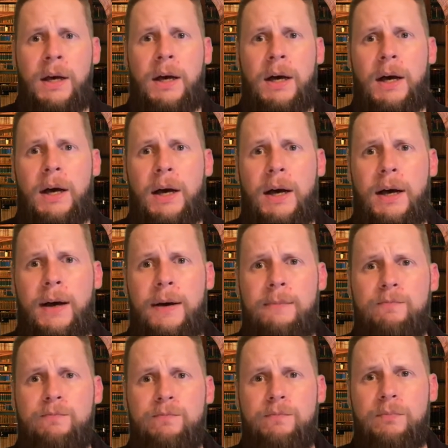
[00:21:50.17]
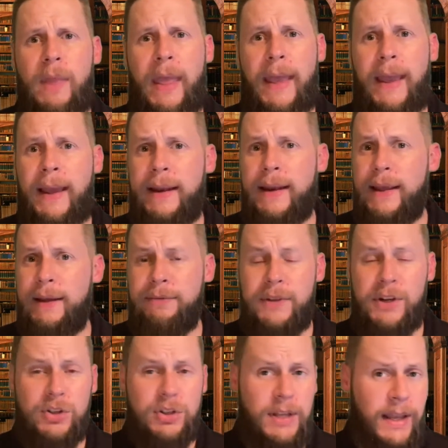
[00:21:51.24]
And if
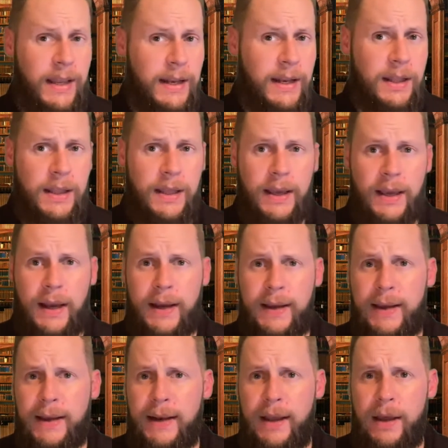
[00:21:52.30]
there's anything I can